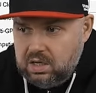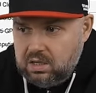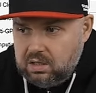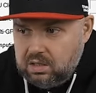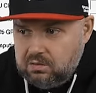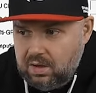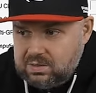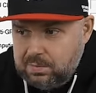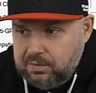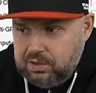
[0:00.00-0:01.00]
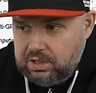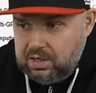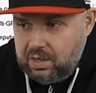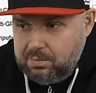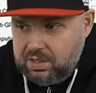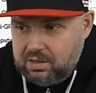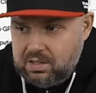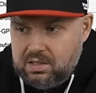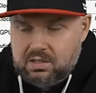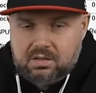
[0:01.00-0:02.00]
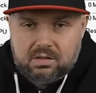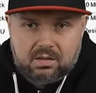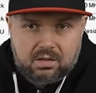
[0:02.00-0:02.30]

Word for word: five G B P S LAN G forty-five.